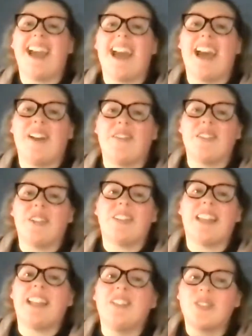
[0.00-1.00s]
Um, so
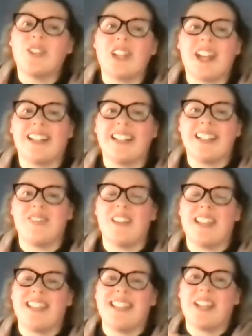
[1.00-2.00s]
thanks for sharing these
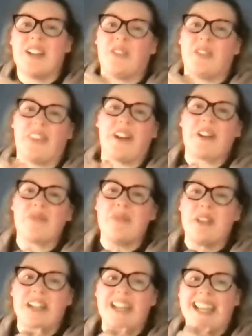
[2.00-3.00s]
amazing tips with our
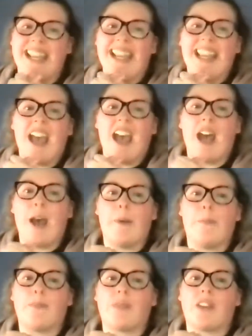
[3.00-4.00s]
community.
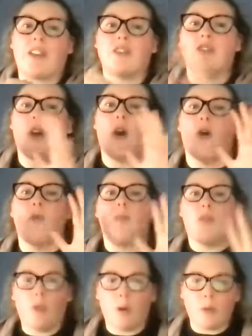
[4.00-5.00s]
Um, so
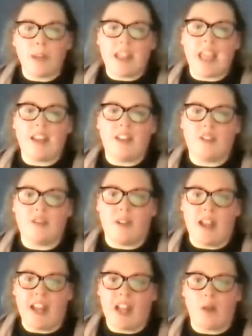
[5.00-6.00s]
before we get into
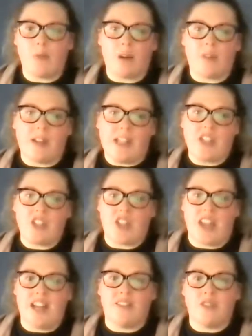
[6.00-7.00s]
finding our perfect
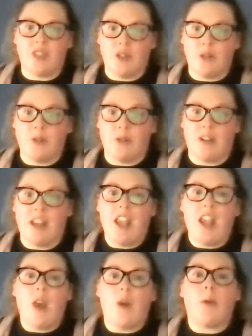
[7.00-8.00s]
shade of nude,
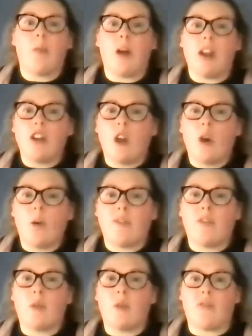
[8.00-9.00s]
we want to know if
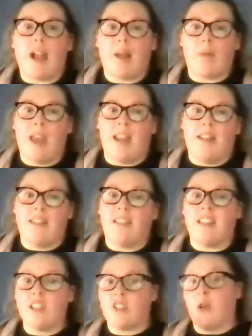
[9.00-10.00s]
you would
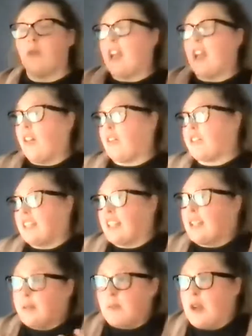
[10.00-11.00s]
recommend this show to others in the
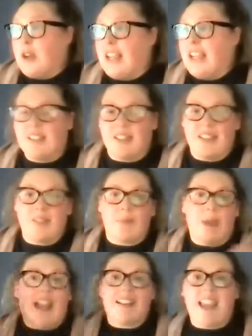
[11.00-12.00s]
community. So this is
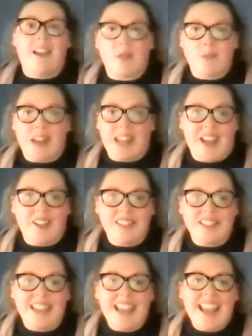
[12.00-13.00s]
back to everybody
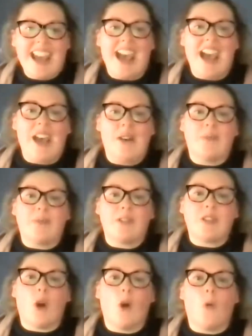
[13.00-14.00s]
else. Um,
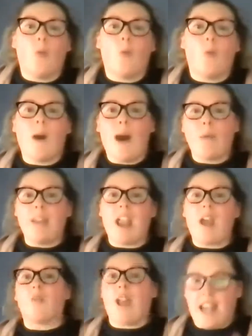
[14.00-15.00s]
so while we
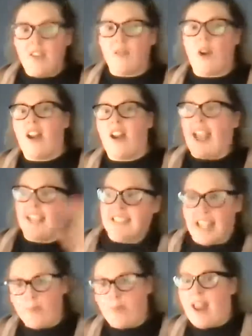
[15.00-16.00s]
get ready for our next
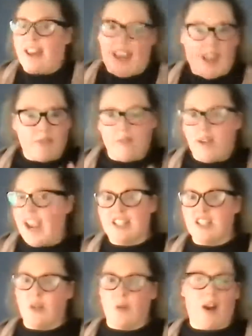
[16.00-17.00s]
segment, and getting ready
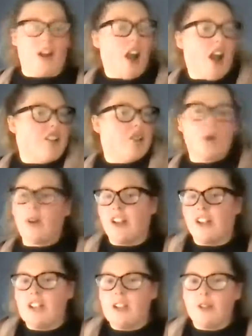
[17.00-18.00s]
to do our contour
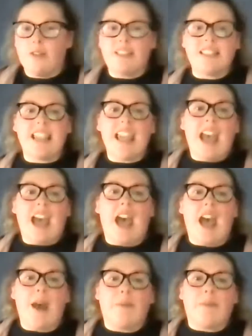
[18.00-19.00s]
and nudes,
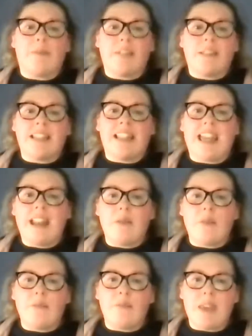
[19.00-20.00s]
um, let
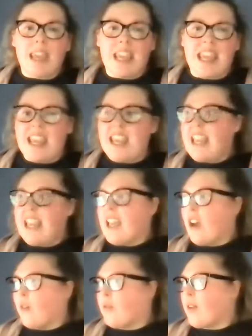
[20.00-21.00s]
me
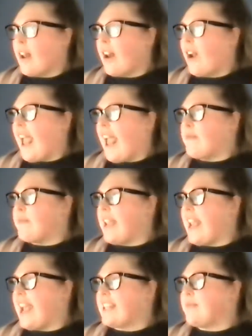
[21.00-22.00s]
run our
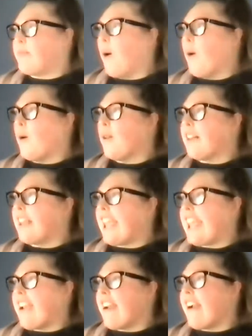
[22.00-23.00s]
NPS poll
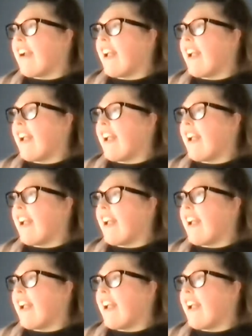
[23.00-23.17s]
here,